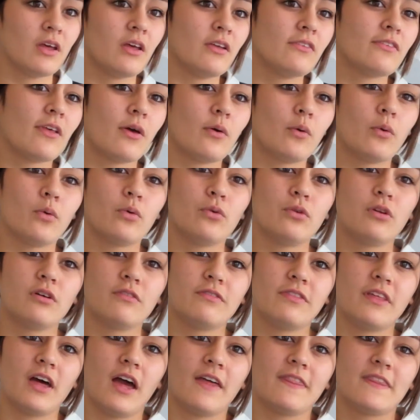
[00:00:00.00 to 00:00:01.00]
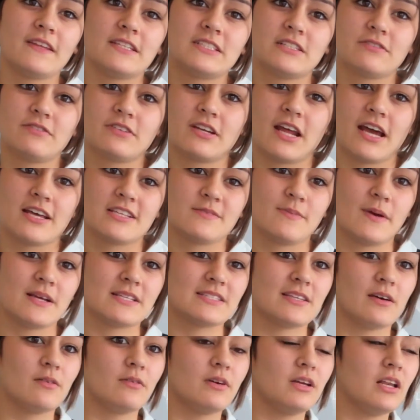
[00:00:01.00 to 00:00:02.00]
So all of like the different aspects
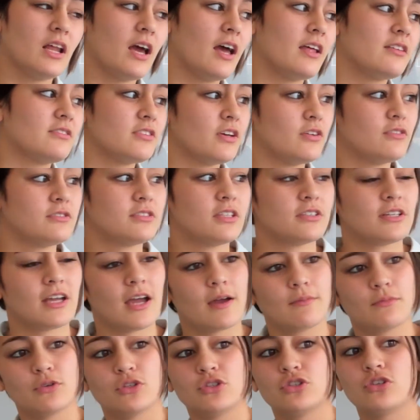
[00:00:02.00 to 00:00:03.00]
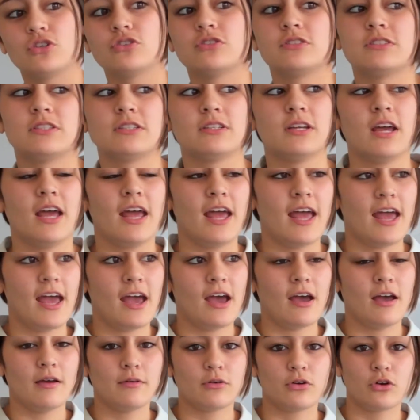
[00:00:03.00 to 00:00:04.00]
that we learned, so camera shots and
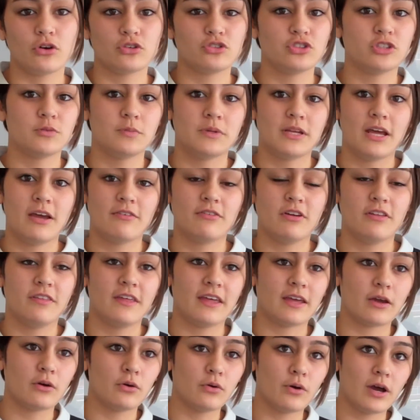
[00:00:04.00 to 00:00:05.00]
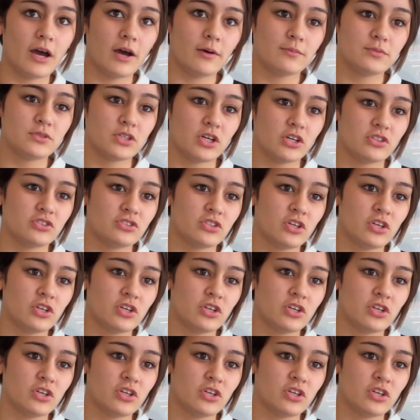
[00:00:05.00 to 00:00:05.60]
costume and everything, all helped us